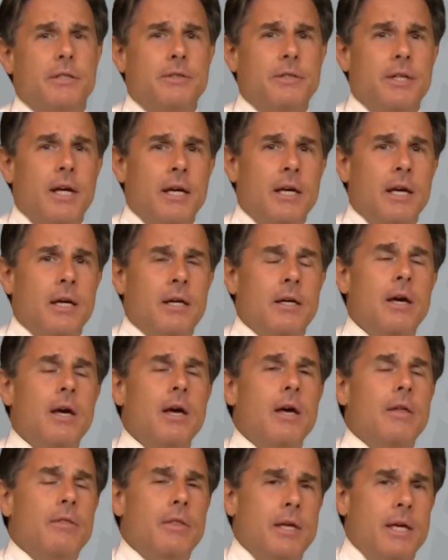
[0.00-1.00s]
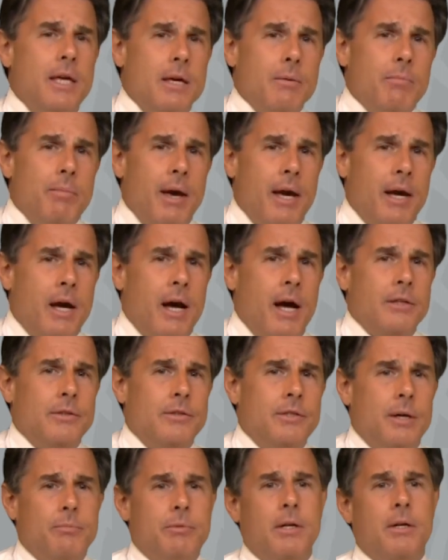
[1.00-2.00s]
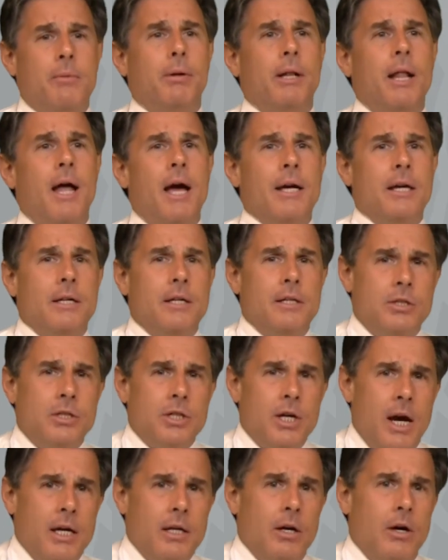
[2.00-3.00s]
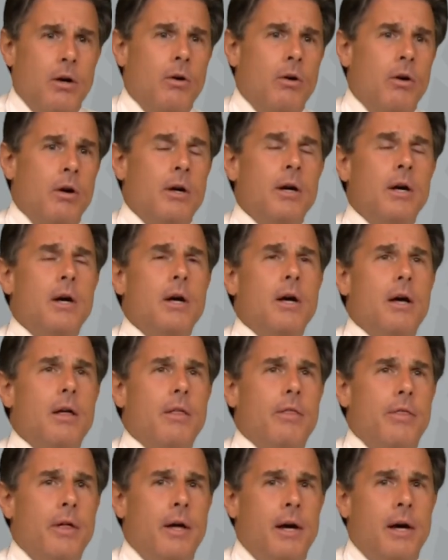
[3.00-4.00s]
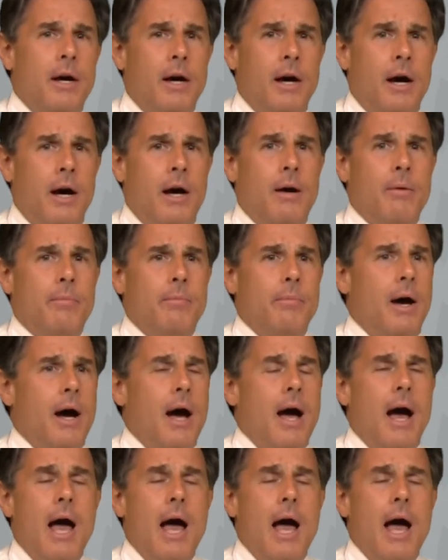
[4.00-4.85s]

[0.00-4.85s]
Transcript: It's taking the eBay concept and applying it in China, or the um,